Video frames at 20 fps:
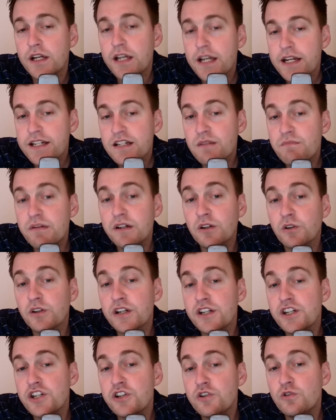to build
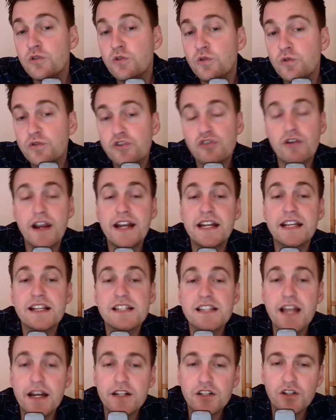a new training
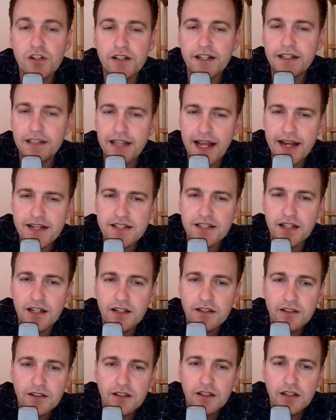center in Atlanta?
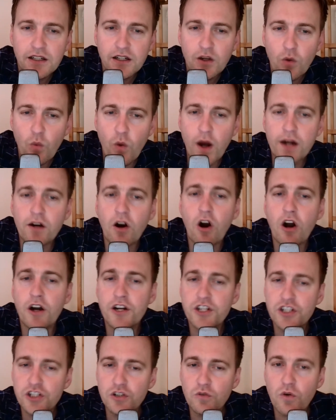What are
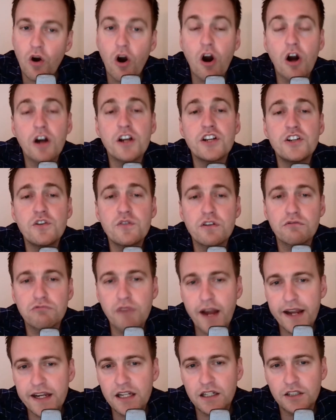you? Are you the
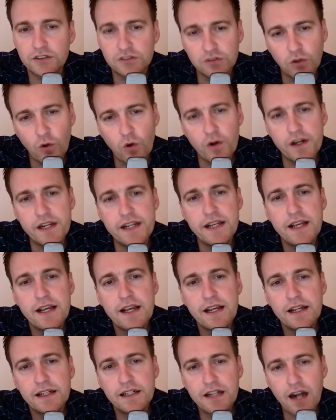regulatory
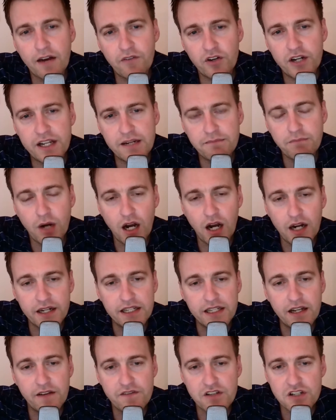governing
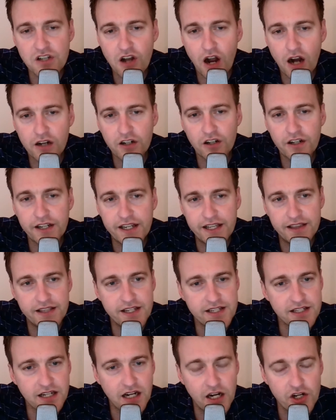body of soccer in
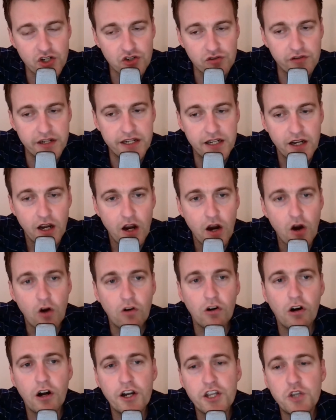this country,
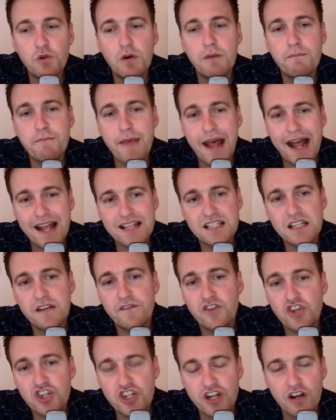or are you a
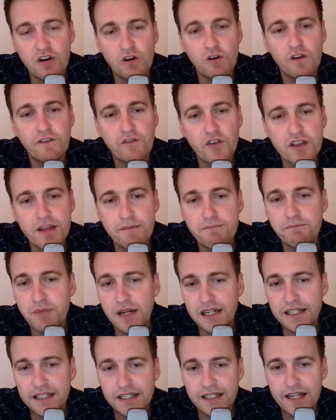massive shill for the
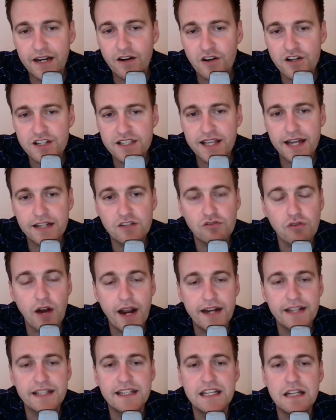billionaires that
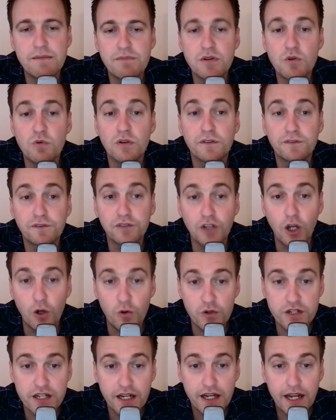try to keep you
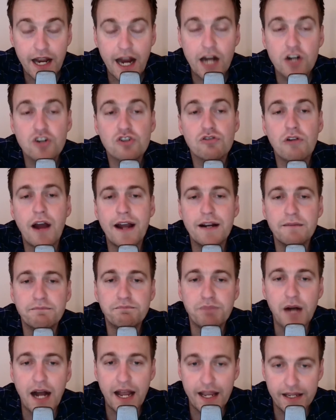afloat and try to
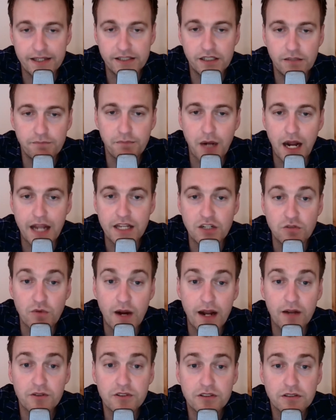buy you
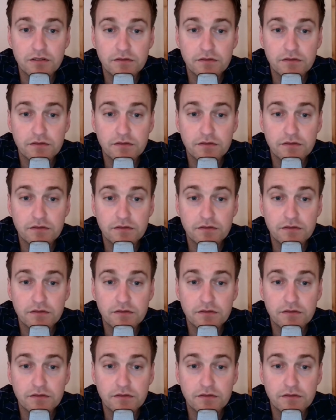out?